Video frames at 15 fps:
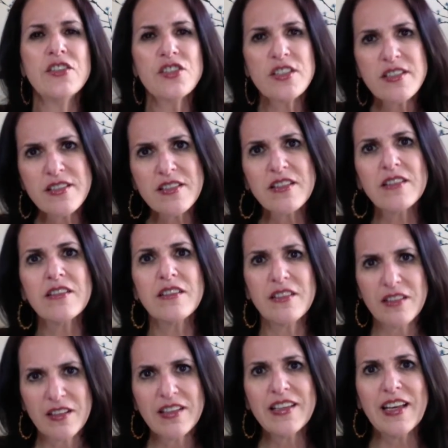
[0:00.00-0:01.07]
Just
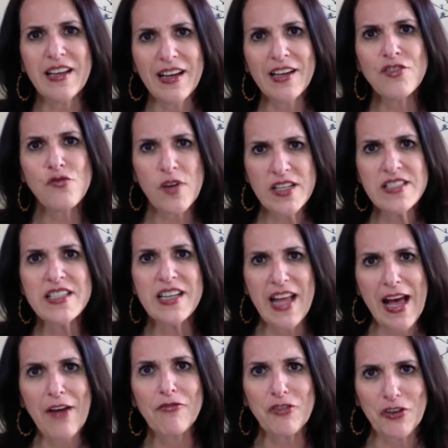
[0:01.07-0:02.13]
address
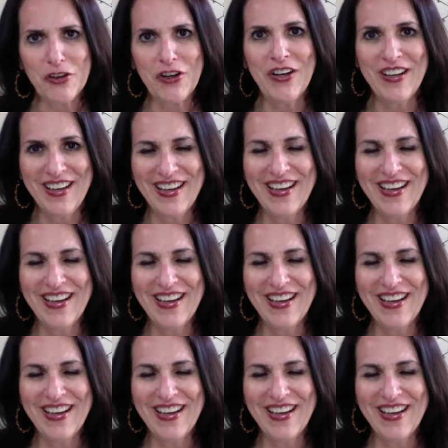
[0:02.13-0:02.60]
it after